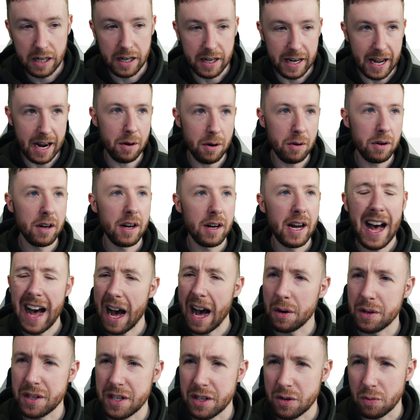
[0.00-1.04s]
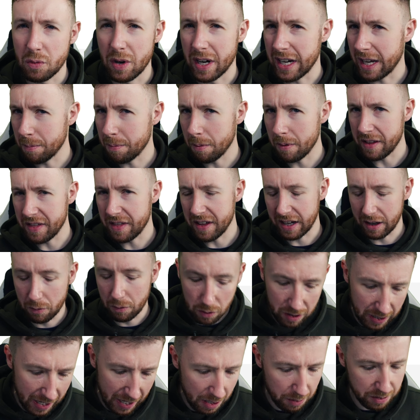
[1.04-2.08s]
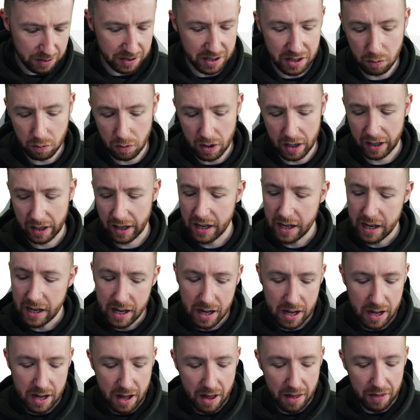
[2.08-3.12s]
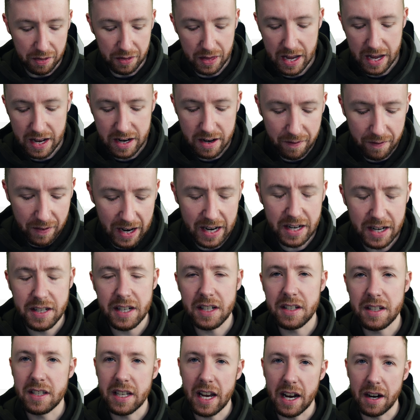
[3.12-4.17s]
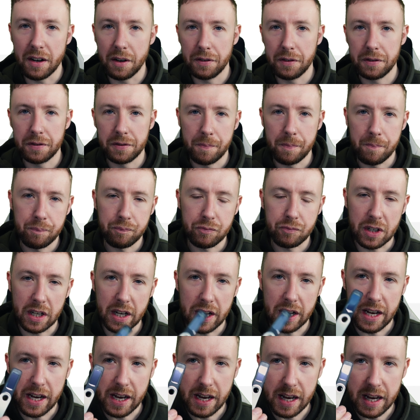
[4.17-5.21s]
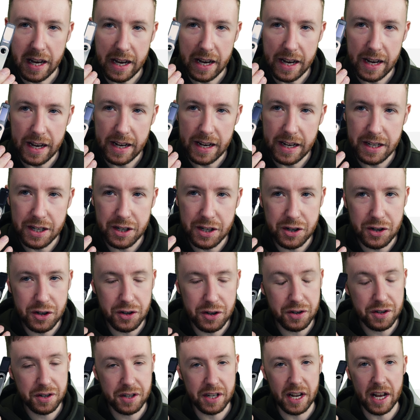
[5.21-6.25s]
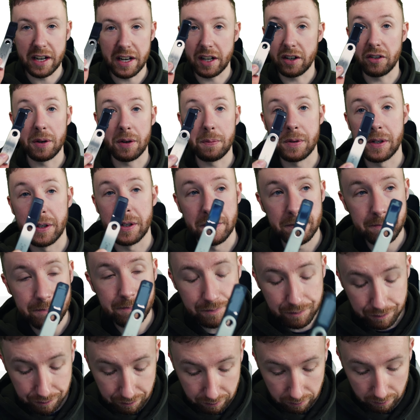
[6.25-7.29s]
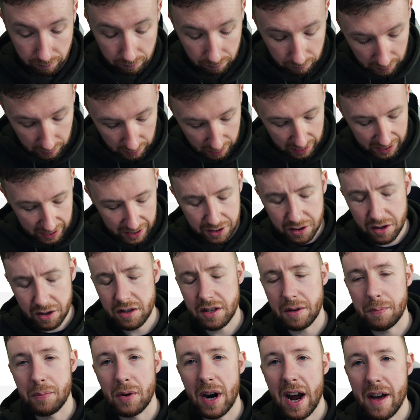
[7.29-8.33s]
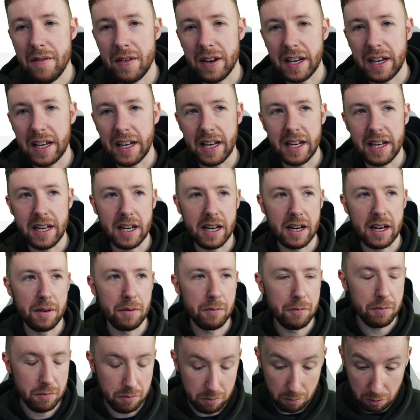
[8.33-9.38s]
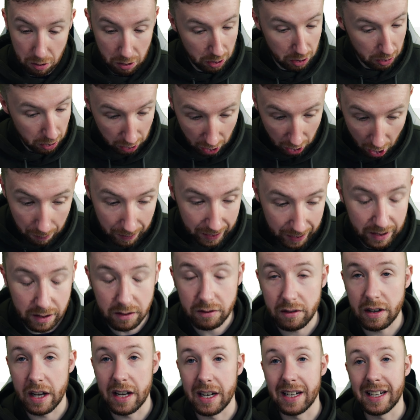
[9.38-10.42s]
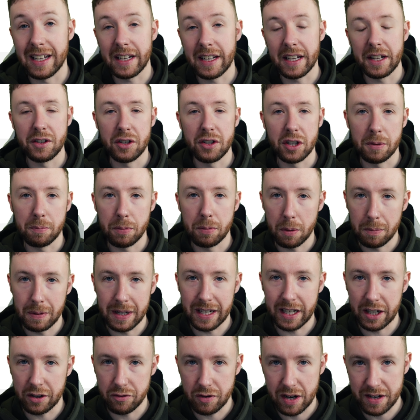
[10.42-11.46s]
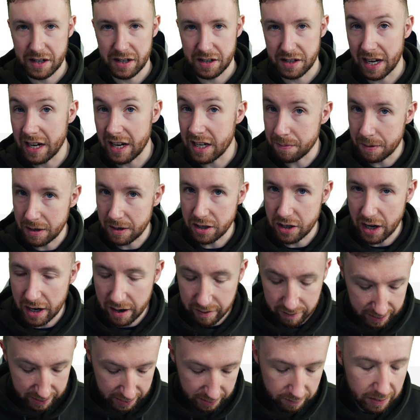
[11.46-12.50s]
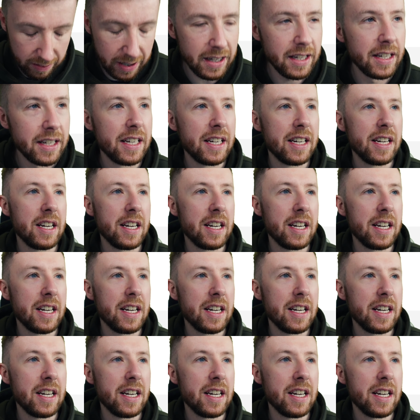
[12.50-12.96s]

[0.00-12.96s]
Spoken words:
Now, how does this work? You're probably thinking, well, how does this work? The device itself is just an encryption. It's just a private key going and linking to the public addresses that has been generated, right?